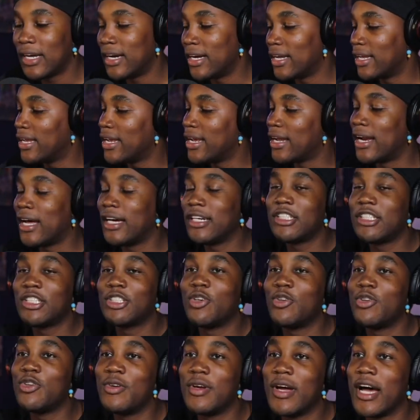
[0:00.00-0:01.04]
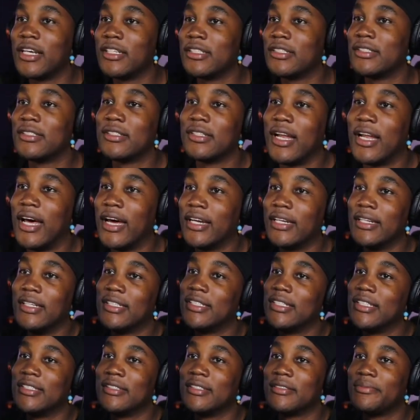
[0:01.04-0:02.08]
again, I'll show you guys like
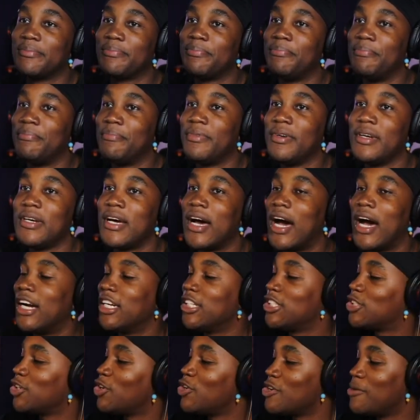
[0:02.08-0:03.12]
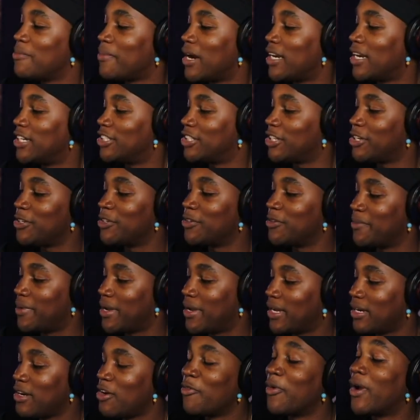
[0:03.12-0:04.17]
this is I'll show you my journal,
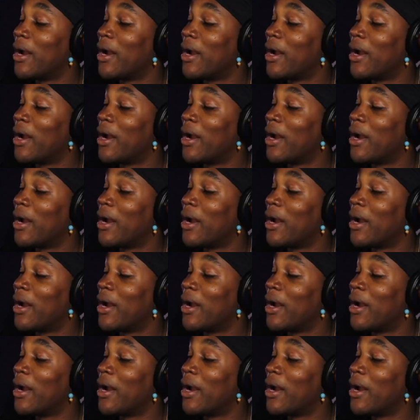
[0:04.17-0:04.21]
man.